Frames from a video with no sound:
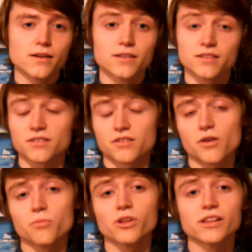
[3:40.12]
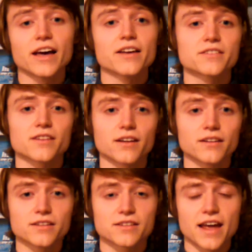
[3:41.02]
This in turn will allow us to
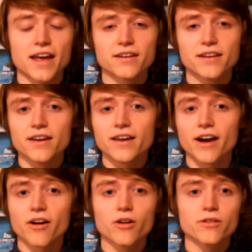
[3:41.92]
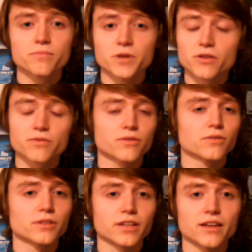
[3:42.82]
understand our own
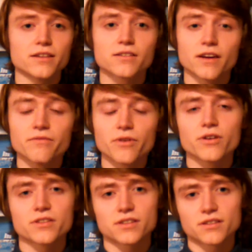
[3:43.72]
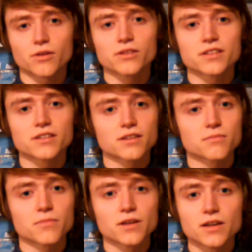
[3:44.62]
beautiful and diverse solar
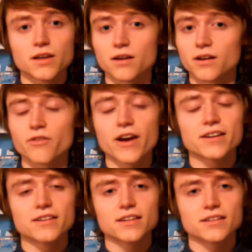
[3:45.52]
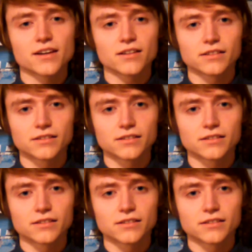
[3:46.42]
system in a greater detail.